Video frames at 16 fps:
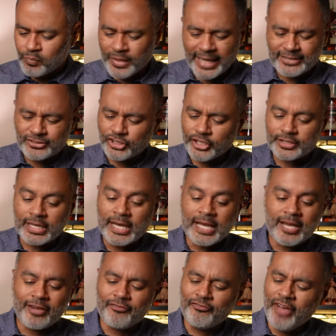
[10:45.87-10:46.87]
That's good.
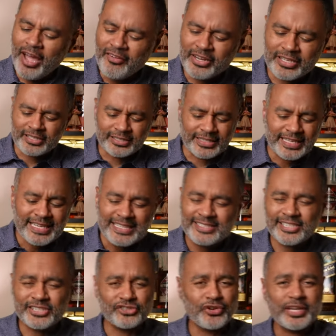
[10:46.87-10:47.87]
Very
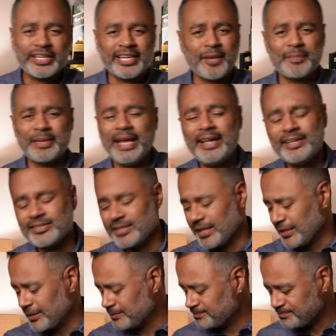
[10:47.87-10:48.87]
easy drinking. I mean, that is
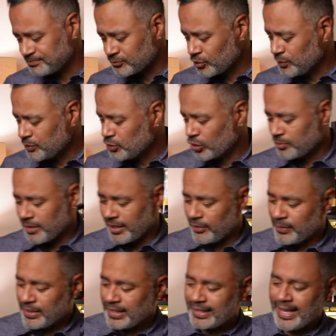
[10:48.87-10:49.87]
like, what are we talking about
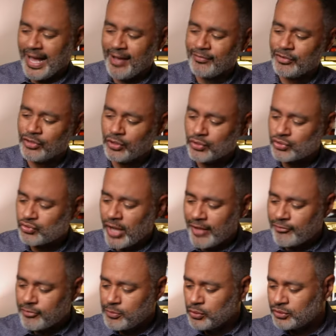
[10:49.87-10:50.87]
here? We got Calvados,
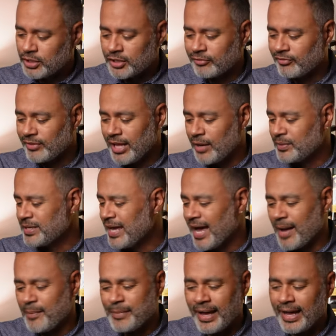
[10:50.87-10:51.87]
Dry Vermouth, Elflower.
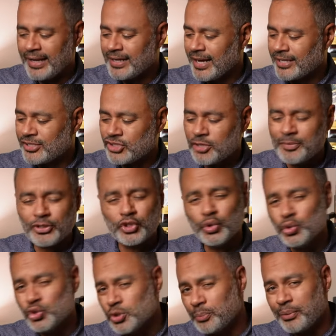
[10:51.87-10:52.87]
Yeah, I mean, I, I shouldn't be
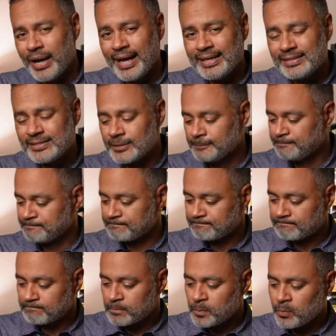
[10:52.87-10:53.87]
too surprised.
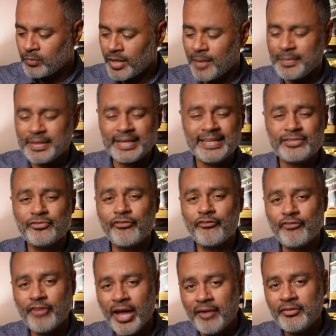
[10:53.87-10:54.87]
I mean, it is
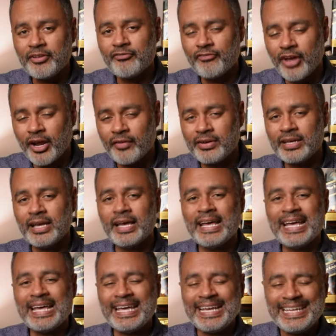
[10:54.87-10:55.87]
very, very
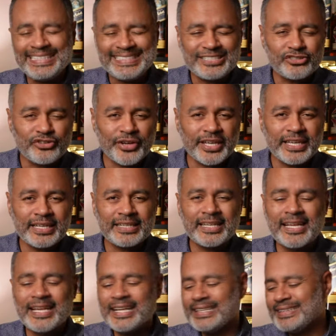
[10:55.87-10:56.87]
easy
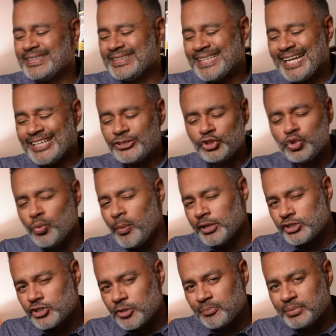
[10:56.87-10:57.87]
drinking not too
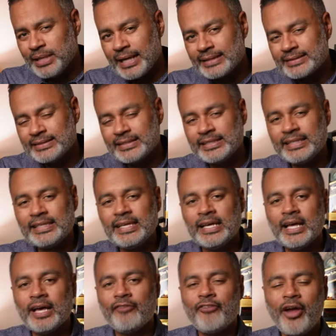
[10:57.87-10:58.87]
much complexity,
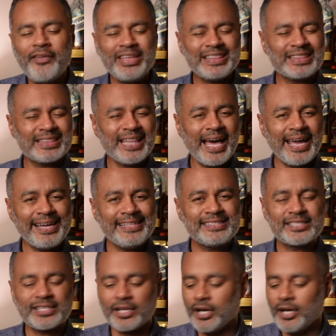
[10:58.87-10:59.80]
very light.